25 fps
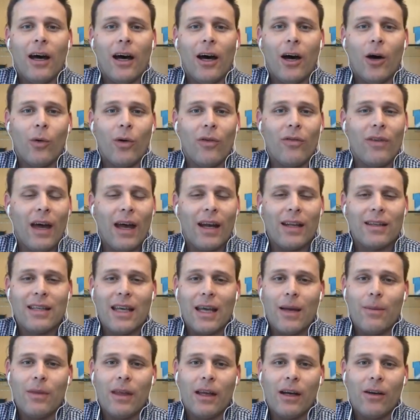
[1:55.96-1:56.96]
We've got a
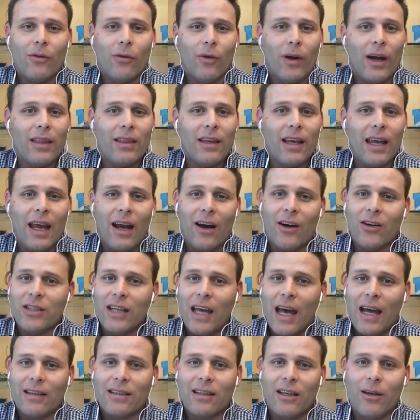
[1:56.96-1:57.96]
team that have read the CARES
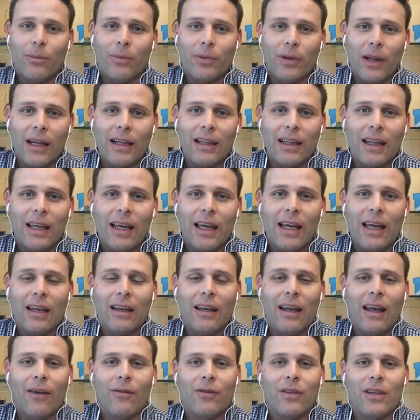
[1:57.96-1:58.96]
Act completely
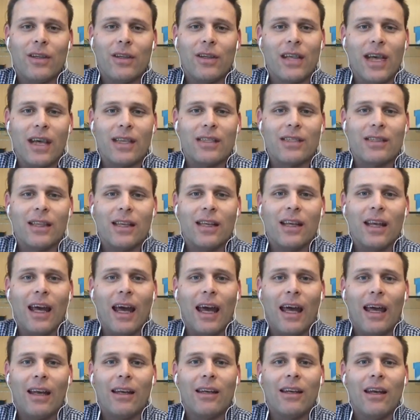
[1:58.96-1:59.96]
and have discussed it
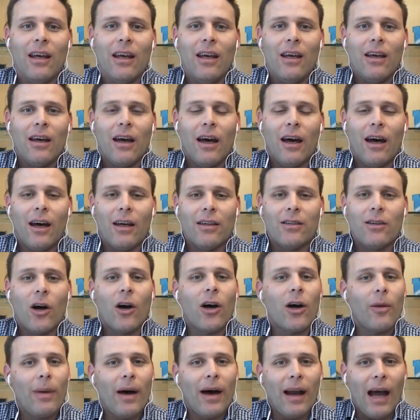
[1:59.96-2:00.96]
and
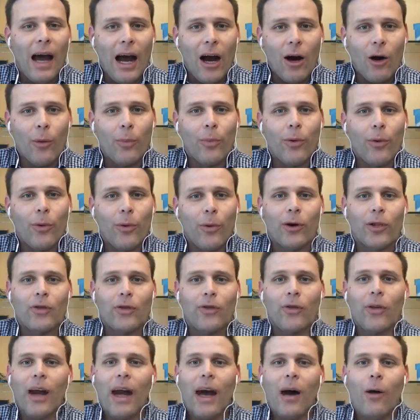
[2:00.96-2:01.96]
talk about our approach
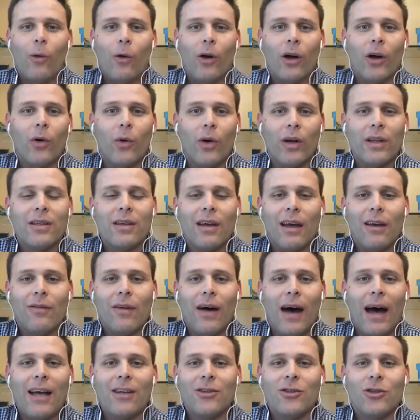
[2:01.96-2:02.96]
for how we're going to
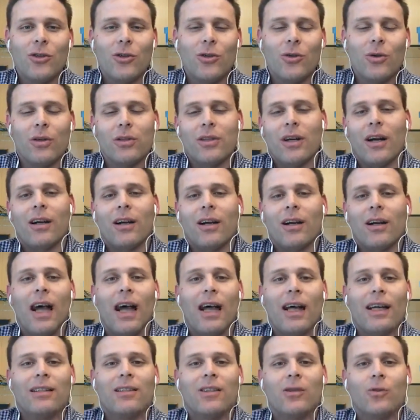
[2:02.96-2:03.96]
advise you as our
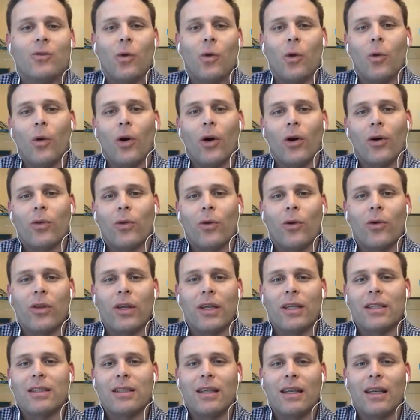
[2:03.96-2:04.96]
clients walk through
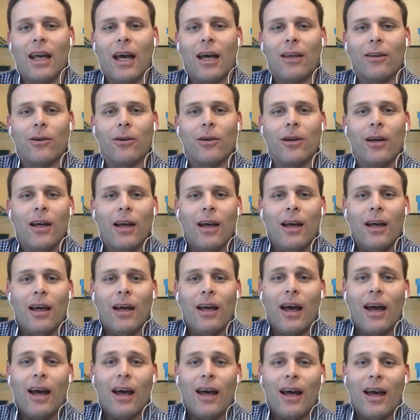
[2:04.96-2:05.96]
this together.
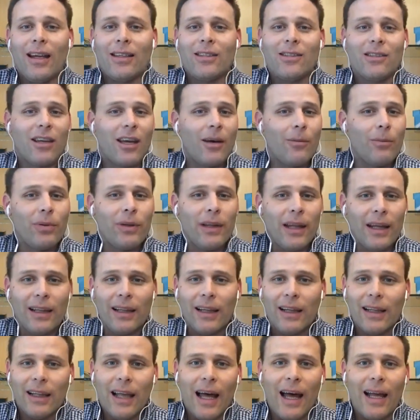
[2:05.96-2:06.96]
It's
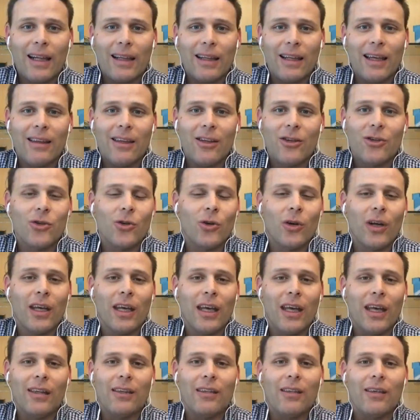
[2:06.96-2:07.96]
completely likely that you'll
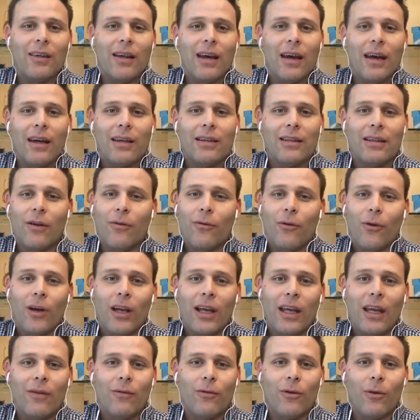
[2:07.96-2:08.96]
get
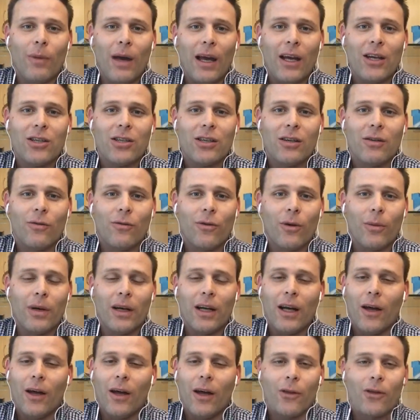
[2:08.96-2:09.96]
differing information from
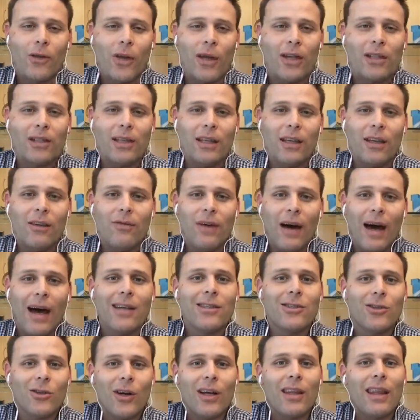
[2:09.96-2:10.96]
another trusted
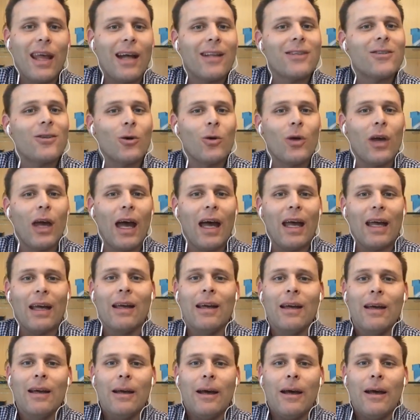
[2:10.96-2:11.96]
advisor, and that's okay.
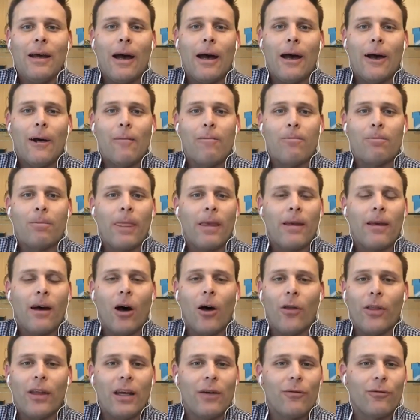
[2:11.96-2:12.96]

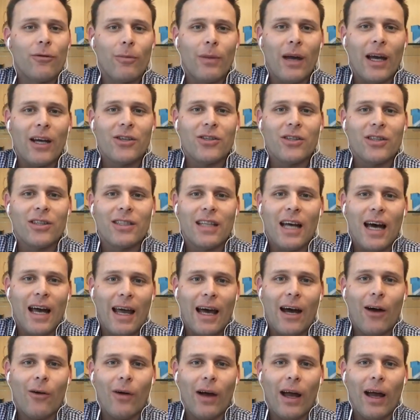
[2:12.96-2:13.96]
All the information's not
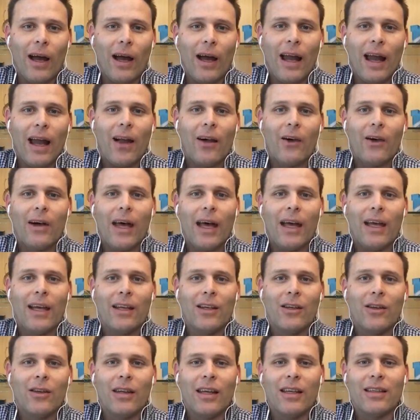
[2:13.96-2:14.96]
out right now,
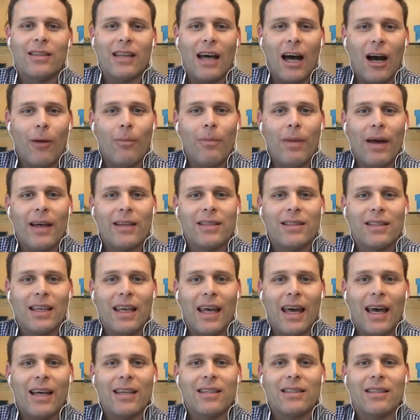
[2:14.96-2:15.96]
and it's our best
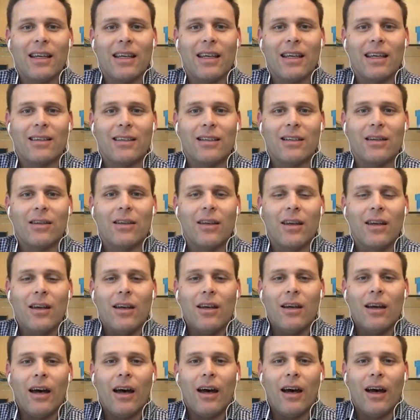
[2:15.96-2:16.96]
guess as to
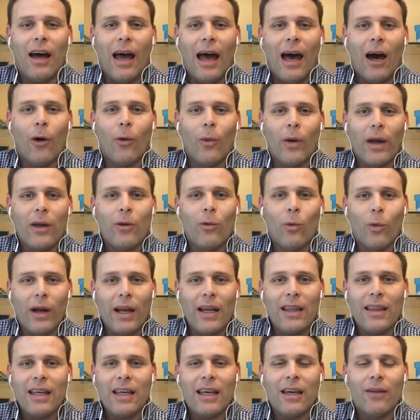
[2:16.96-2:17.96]
how we
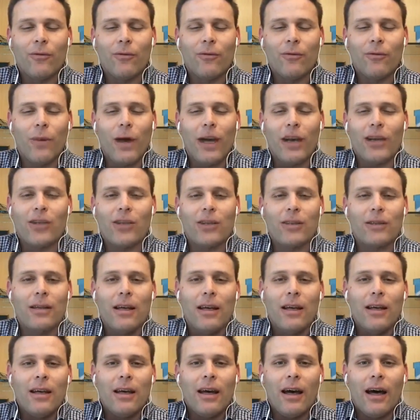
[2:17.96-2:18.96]
read the information
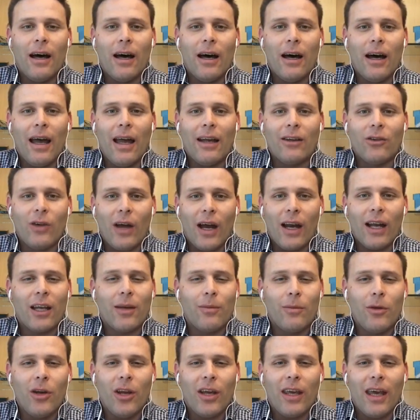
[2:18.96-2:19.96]
and try to
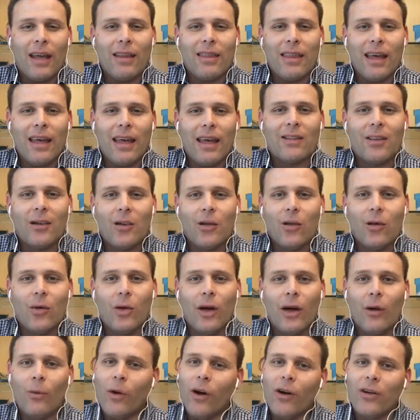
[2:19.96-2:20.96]
communicate that to
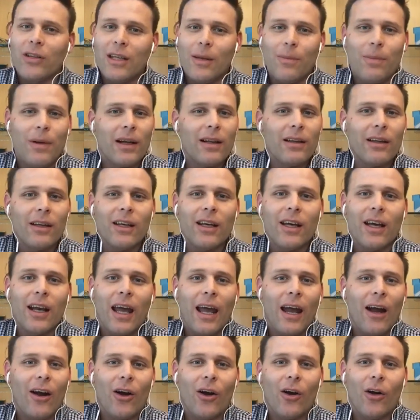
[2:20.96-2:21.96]
you. And we're typically going to
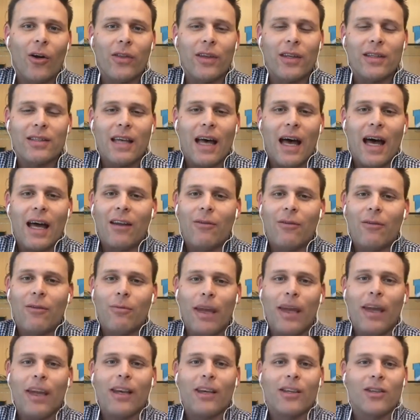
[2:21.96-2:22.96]
err on the side of
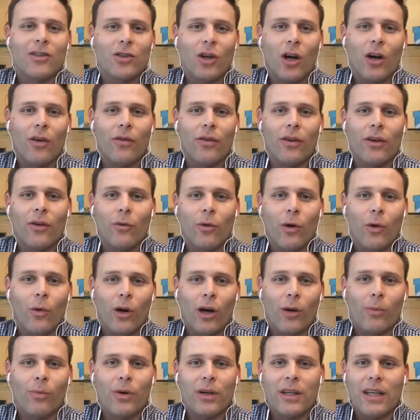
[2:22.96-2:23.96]
being conservative. We
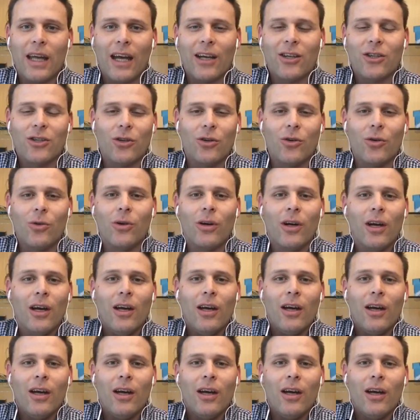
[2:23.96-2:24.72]
want to protect you.